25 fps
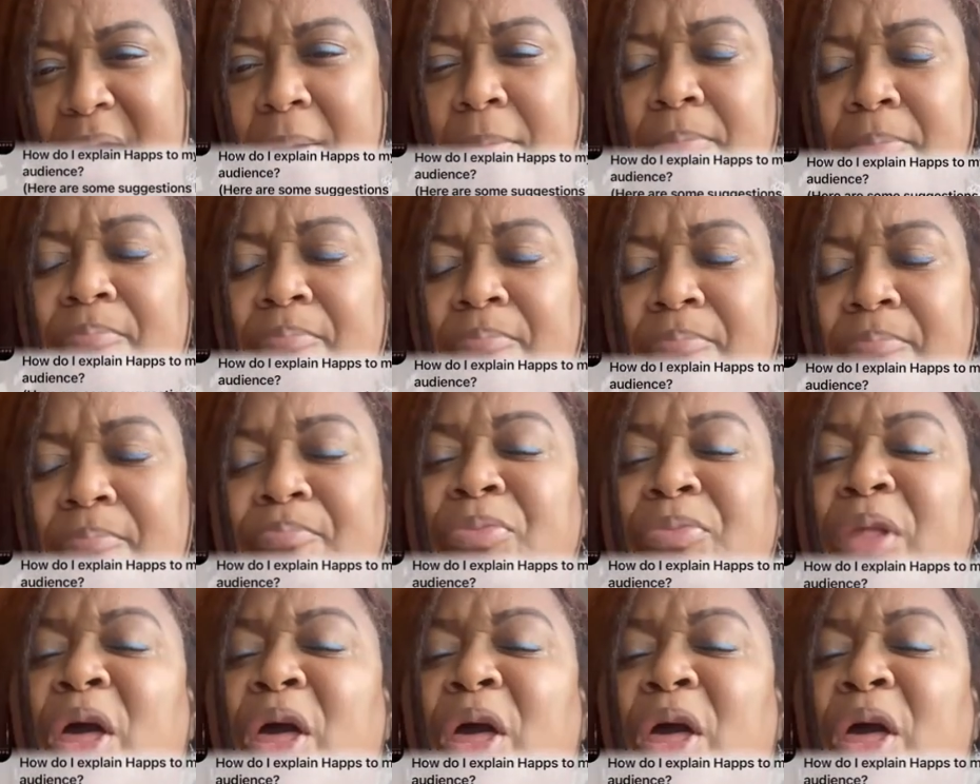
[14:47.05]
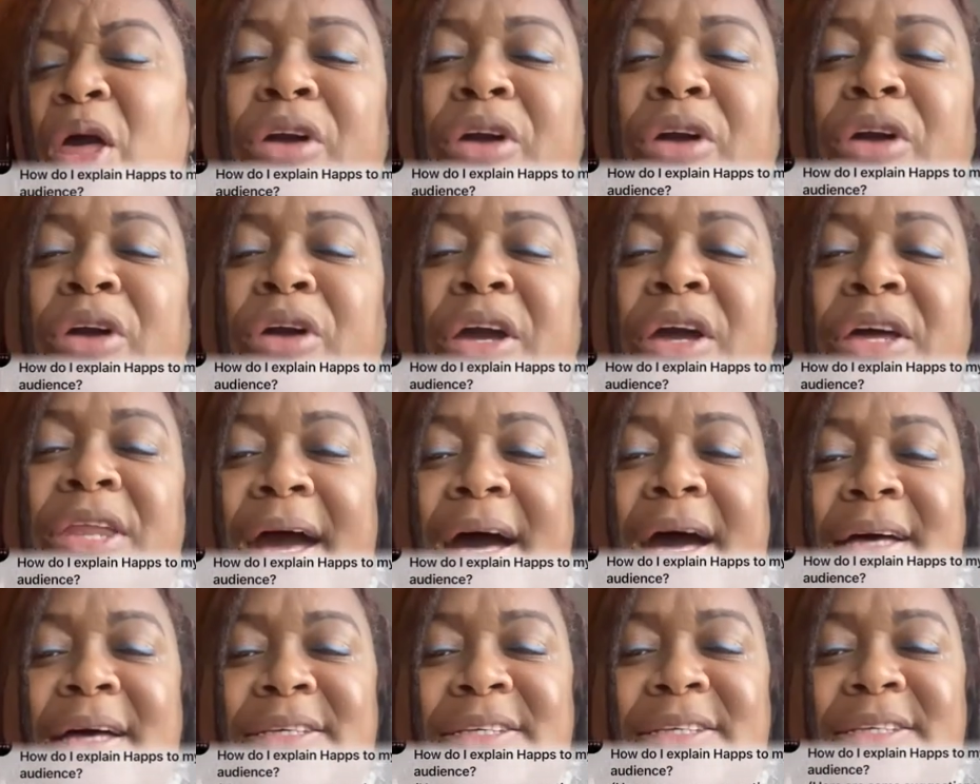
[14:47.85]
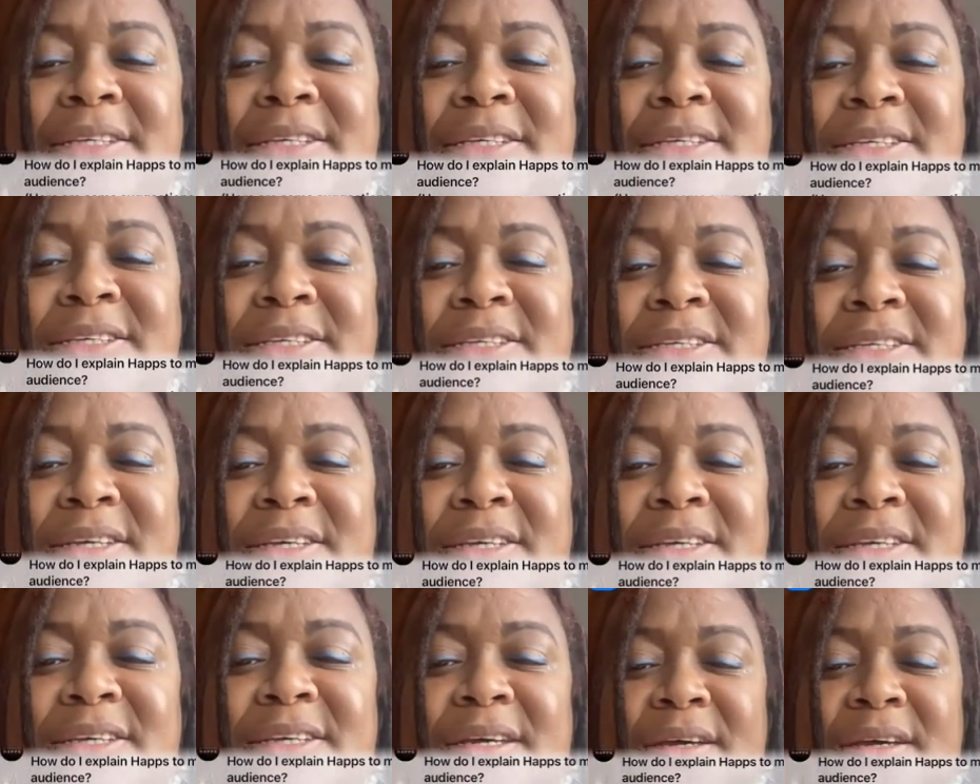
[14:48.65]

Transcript: You can add guests if you want to.